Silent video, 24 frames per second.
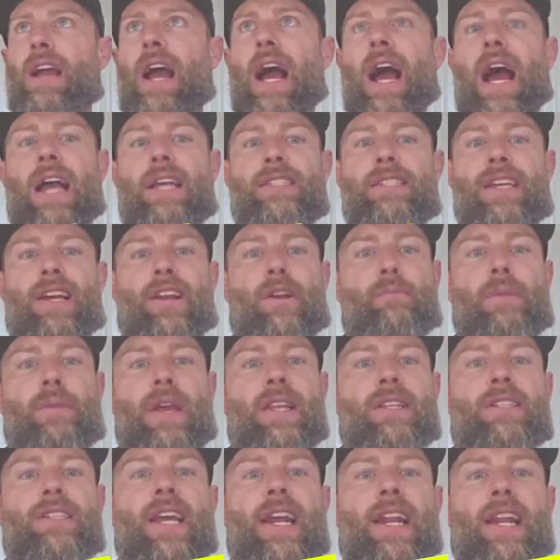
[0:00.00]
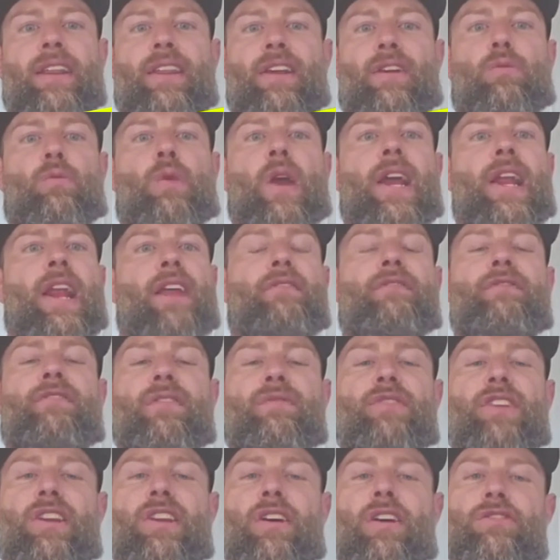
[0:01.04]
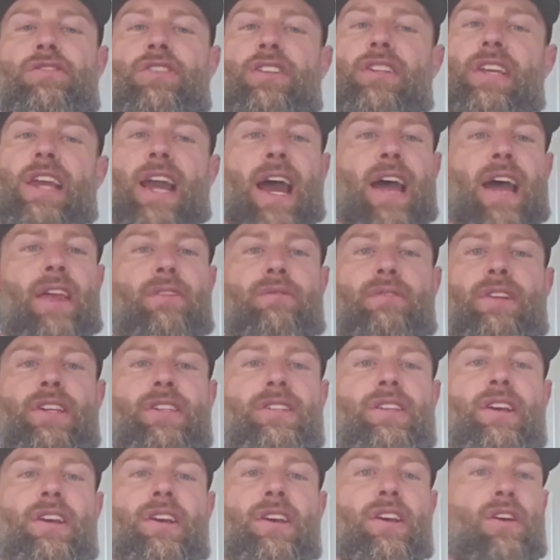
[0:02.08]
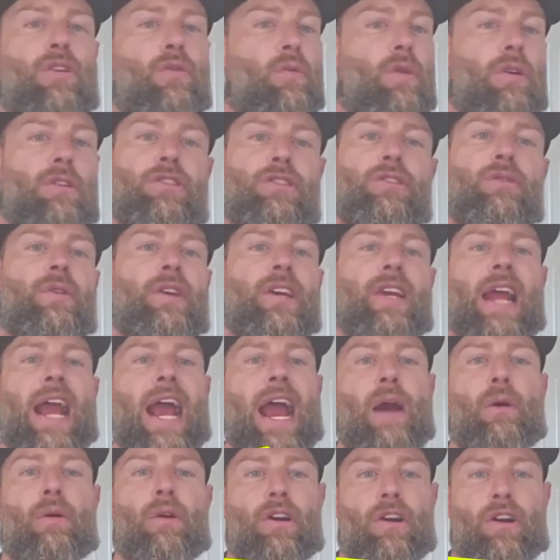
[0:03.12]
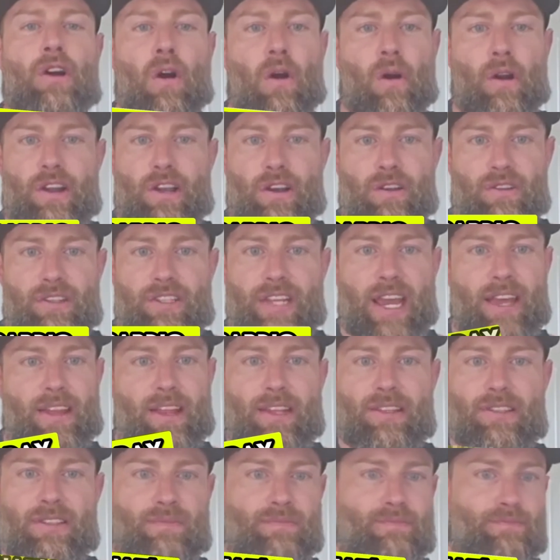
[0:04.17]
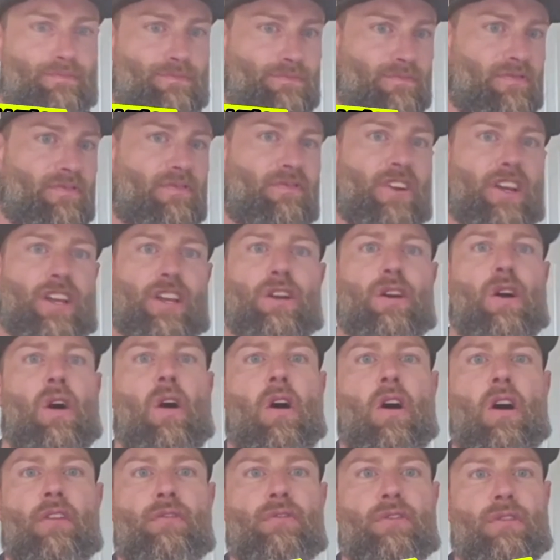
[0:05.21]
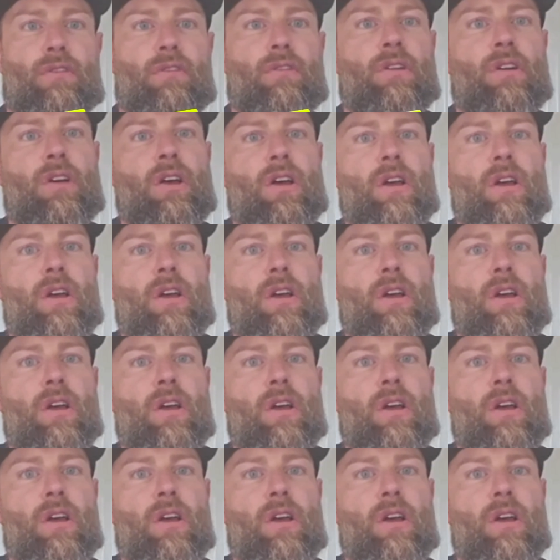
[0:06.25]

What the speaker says: guys that are maintaining their weight at 1,500 calories while doing an hour of cardio a day. That's freaking awful.